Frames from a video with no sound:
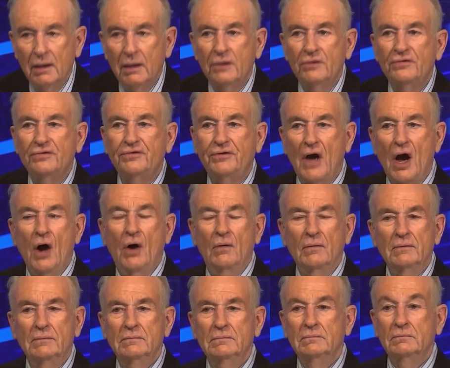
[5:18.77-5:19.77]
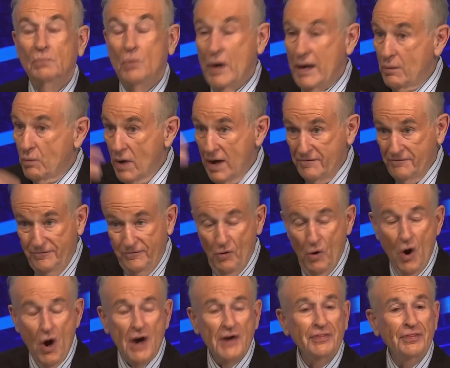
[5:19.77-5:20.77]
So we went
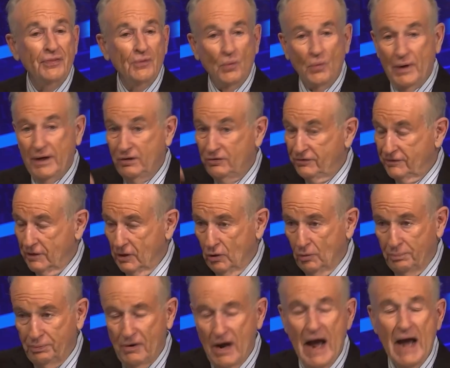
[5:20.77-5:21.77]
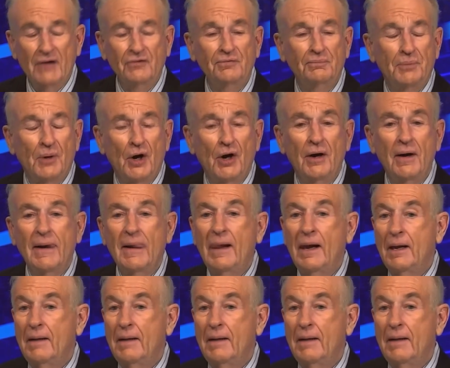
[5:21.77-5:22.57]
forth, we still prosper,